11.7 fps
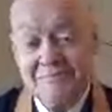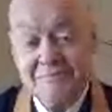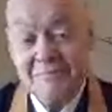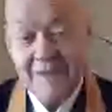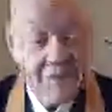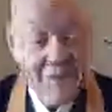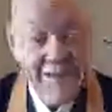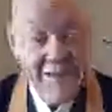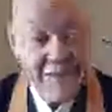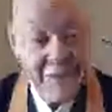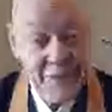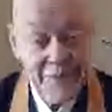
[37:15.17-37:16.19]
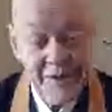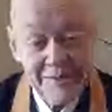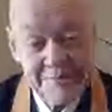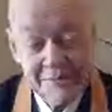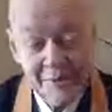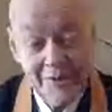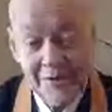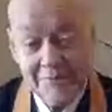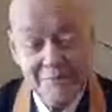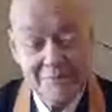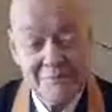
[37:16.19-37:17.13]
Ayn Rand, for one,
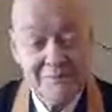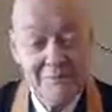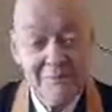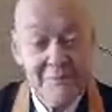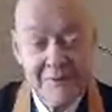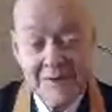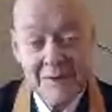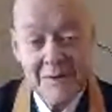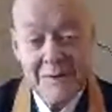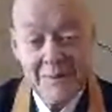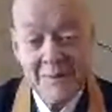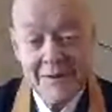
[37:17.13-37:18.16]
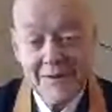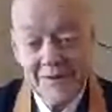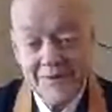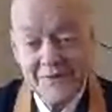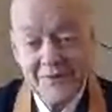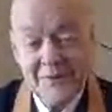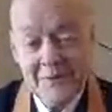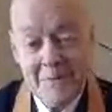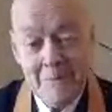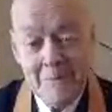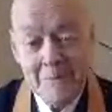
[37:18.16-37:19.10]
or anybody else,
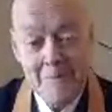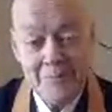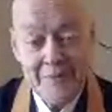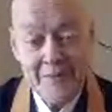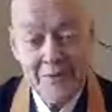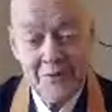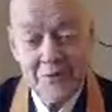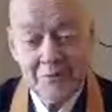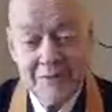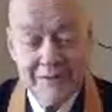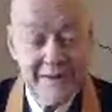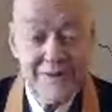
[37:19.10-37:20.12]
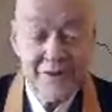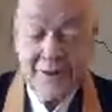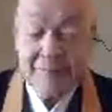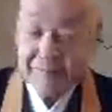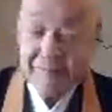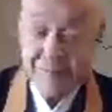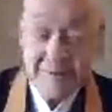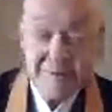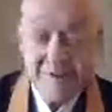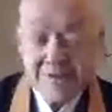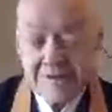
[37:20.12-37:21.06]
who believes in
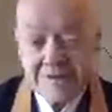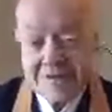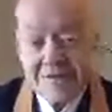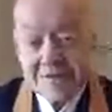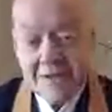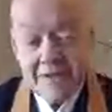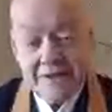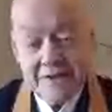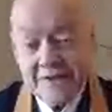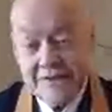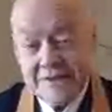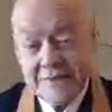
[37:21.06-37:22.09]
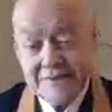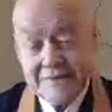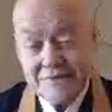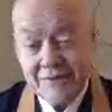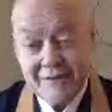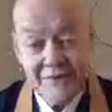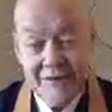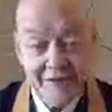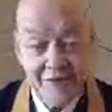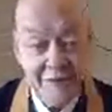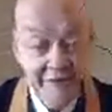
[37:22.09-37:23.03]

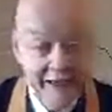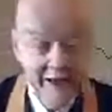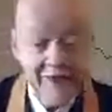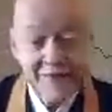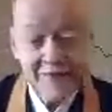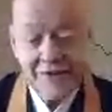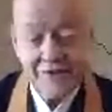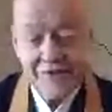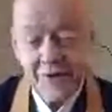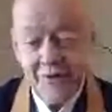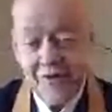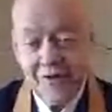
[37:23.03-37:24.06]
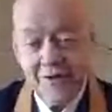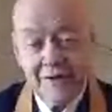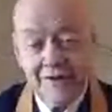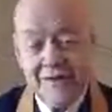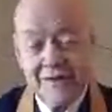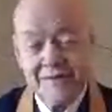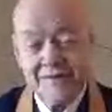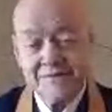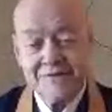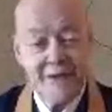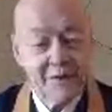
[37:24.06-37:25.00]
transactional analysis or
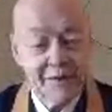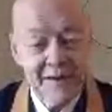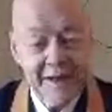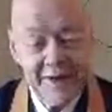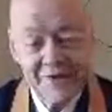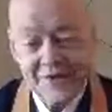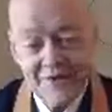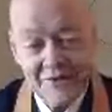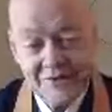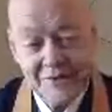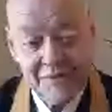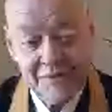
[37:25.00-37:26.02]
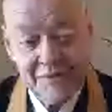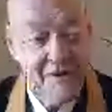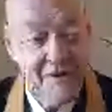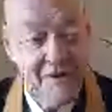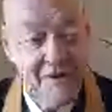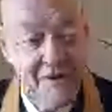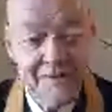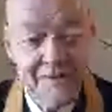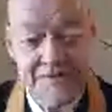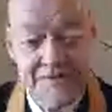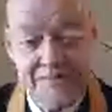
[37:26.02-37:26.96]
psychoanalysis or all the
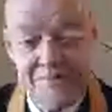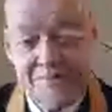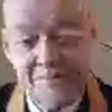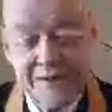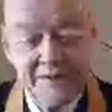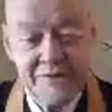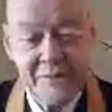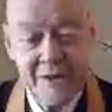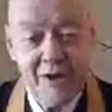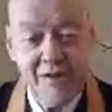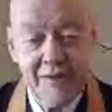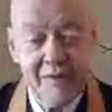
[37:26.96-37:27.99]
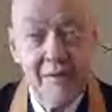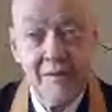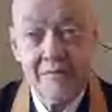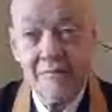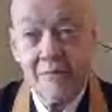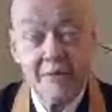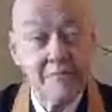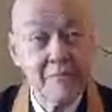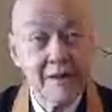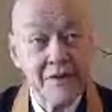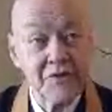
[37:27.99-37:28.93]
other things. I mean, all the,
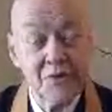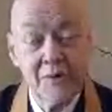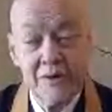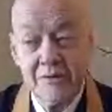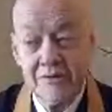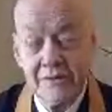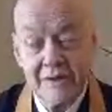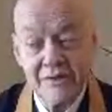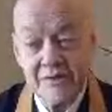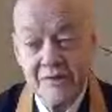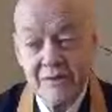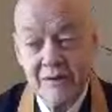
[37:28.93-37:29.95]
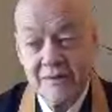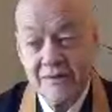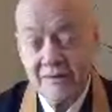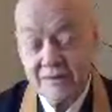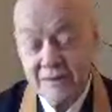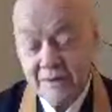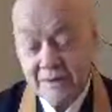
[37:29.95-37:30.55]
like 200 things under